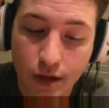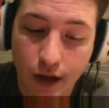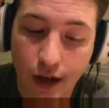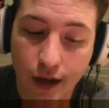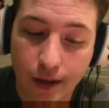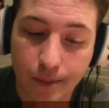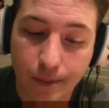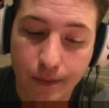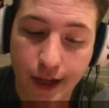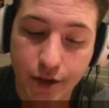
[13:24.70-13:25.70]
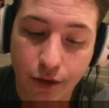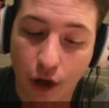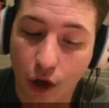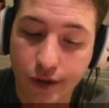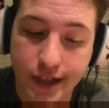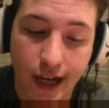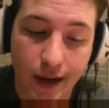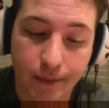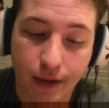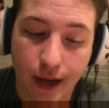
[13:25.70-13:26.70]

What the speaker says: I do it all the time.